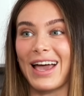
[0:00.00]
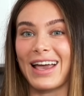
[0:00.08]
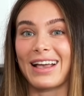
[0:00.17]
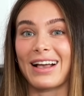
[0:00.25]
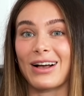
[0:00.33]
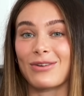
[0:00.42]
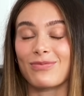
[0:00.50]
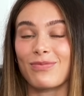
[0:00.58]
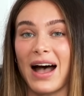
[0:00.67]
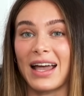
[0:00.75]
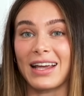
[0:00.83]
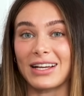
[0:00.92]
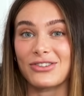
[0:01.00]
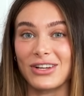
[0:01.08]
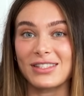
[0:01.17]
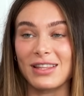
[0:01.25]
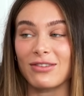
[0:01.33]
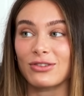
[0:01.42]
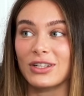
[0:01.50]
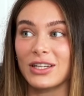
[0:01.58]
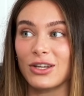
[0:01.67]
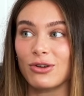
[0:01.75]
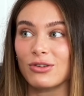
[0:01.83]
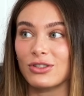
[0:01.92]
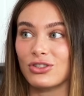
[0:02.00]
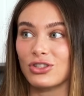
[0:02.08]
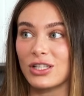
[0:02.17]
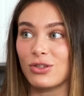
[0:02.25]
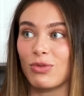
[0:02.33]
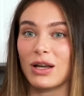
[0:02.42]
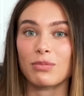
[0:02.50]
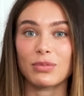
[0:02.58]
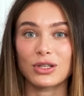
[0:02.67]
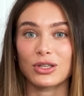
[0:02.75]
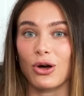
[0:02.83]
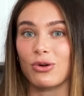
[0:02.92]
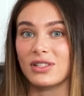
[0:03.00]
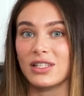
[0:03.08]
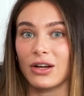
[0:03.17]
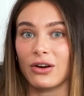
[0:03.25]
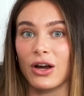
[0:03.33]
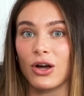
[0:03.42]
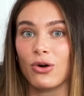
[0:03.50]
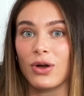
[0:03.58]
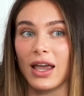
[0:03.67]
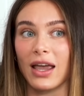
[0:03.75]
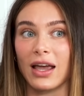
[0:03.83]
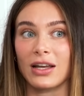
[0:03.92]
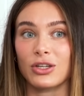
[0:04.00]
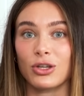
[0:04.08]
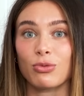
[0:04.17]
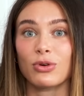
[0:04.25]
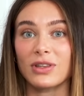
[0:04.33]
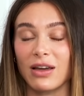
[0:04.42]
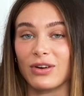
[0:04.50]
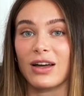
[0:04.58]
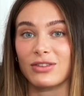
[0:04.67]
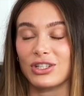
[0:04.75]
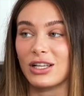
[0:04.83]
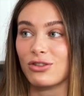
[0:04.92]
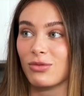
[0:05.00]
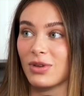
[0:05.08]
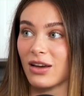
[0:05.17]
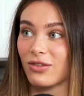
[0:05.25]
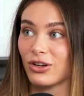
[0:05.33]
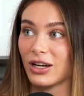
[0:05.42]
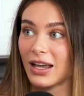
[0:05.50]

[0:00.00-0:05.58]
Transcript: like my interest level in you just went below 0 and you will never have a chance with me ever